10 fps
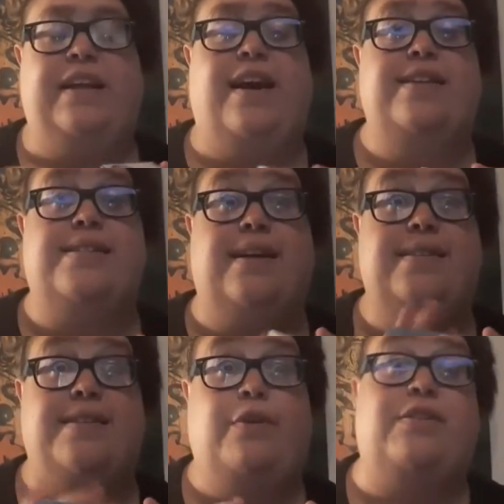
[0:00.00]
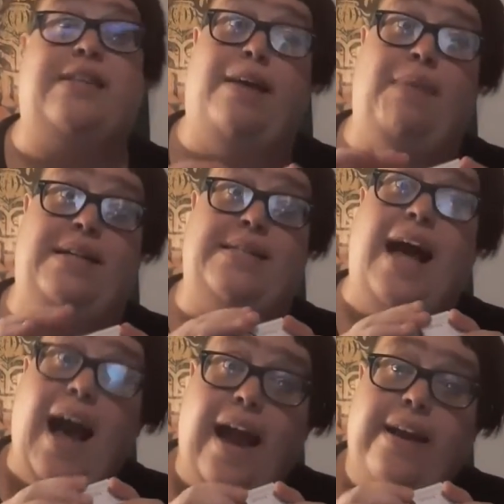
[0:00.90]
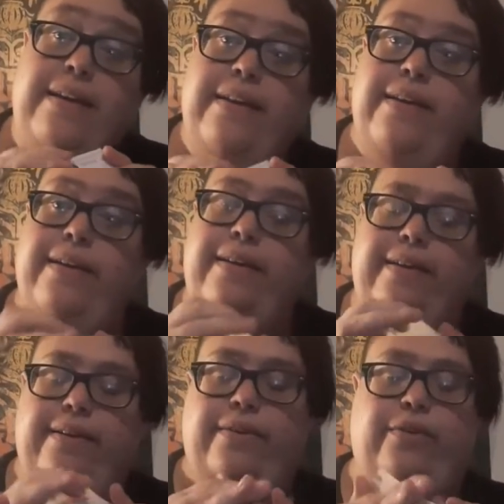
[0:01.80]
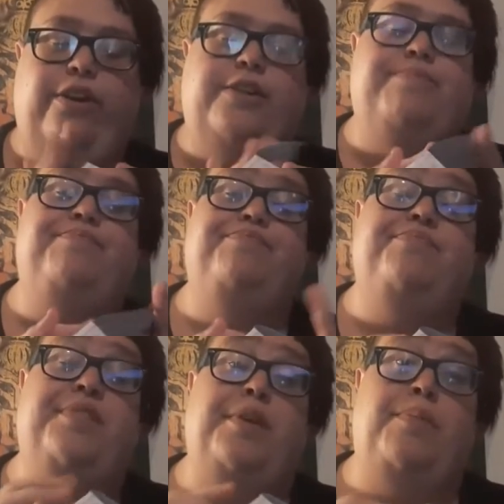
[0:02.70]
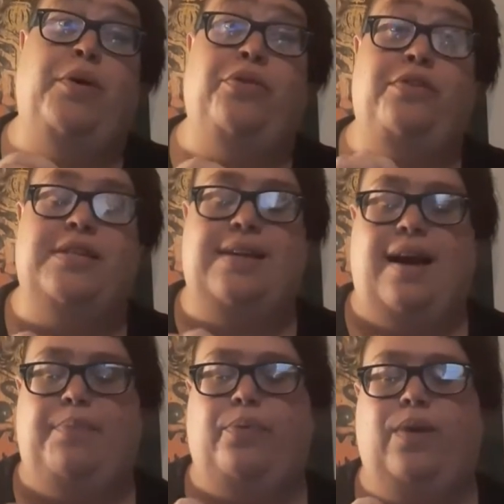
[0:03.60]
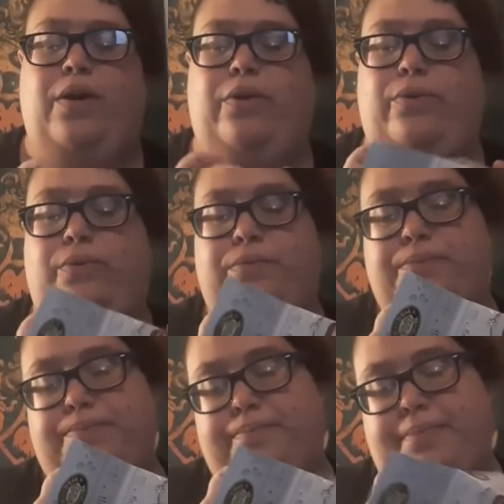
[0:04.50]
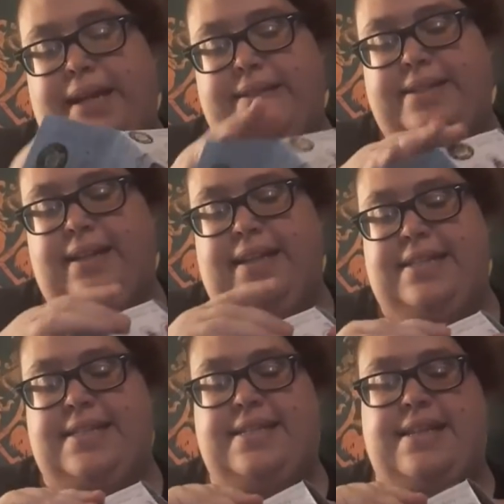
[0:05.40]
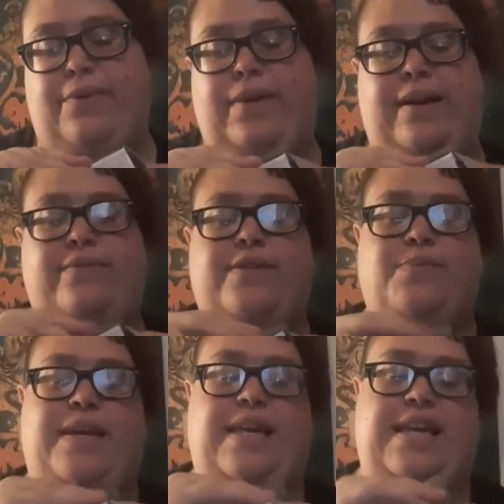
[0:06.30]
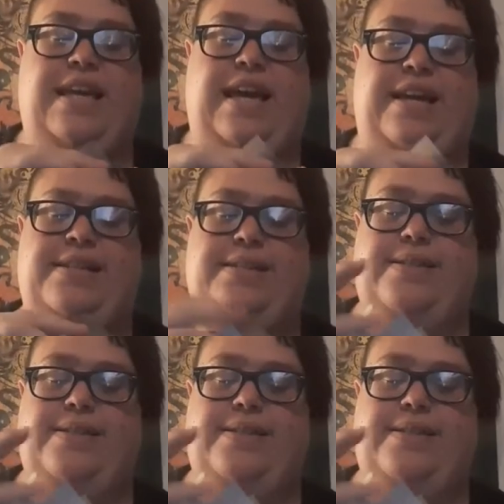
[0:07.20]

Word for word: Kind of sucks they were side by side or both on the top row. But let's see what else we get.